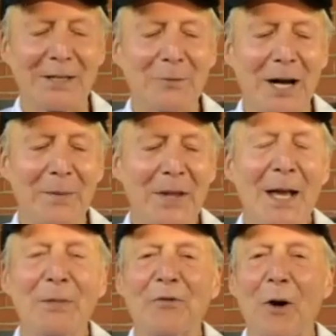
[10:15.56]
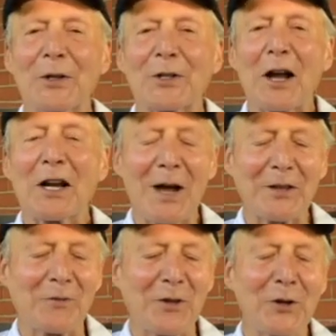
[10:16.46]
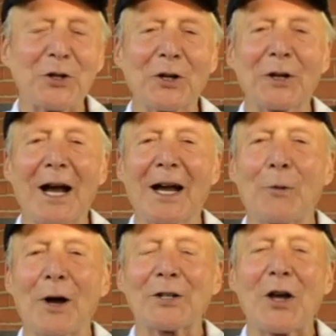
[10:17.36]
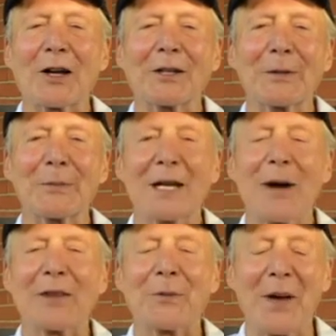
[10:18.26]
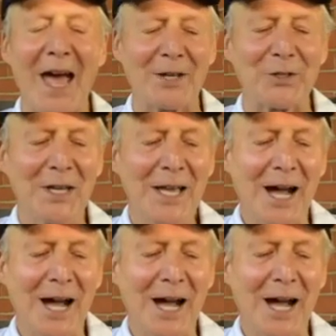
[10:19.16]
Well, before we talk about the future, I want to talk a little bit about the past.